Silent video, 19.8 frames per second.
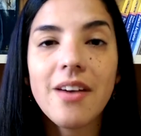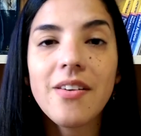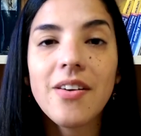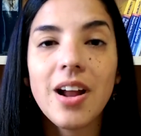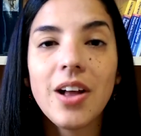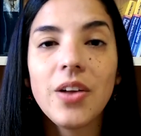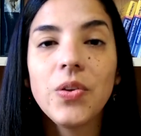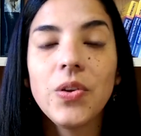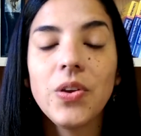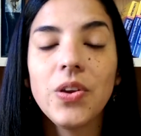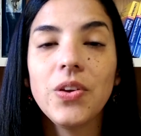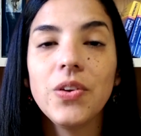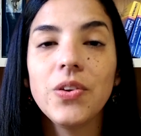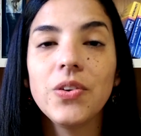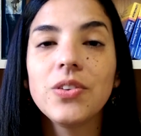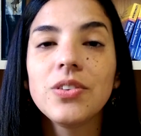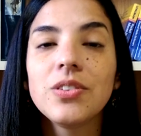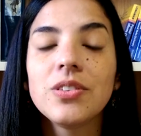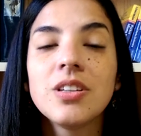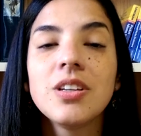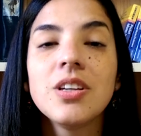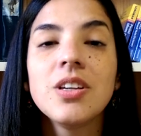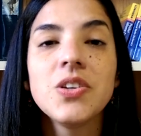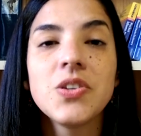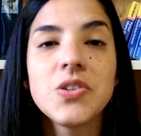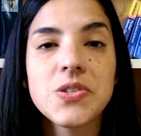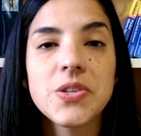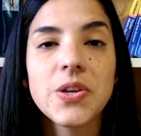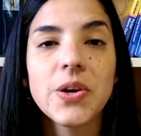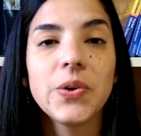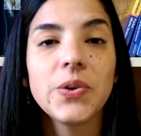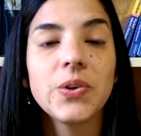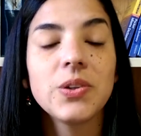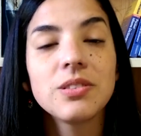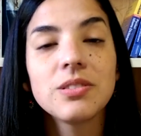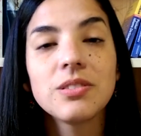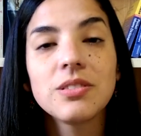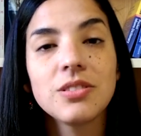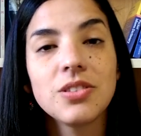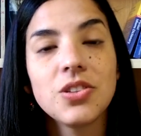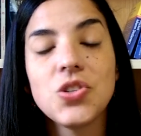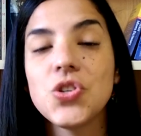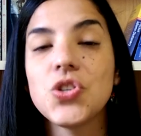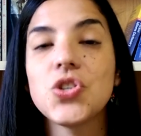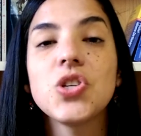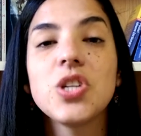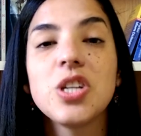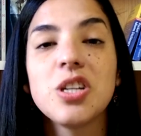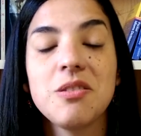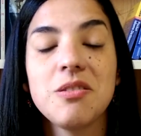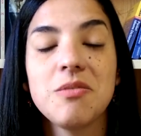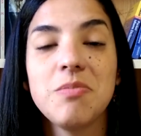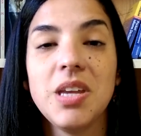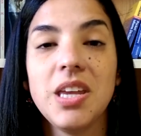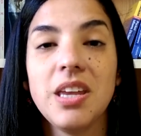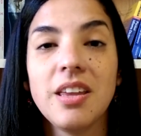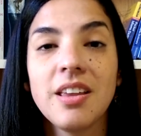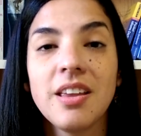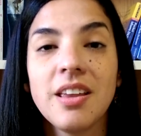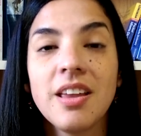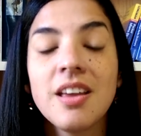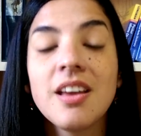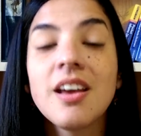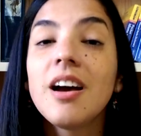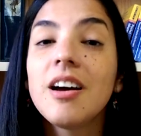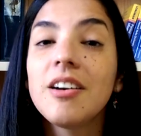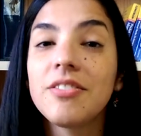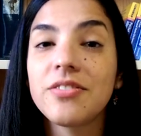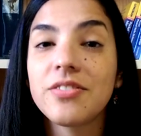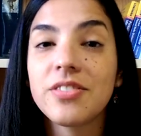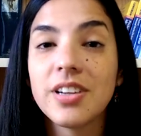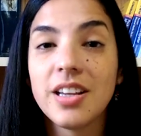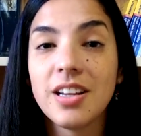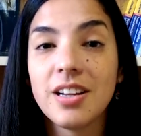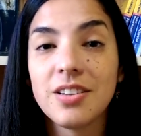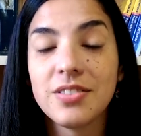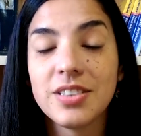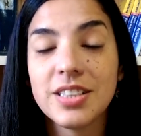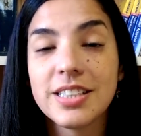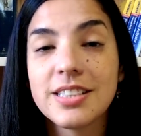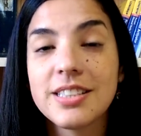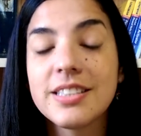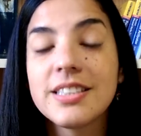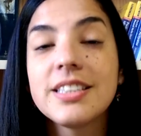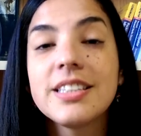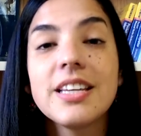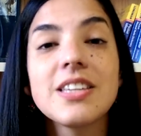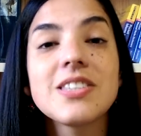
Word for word: around you, so you shouldn't be afraid of it.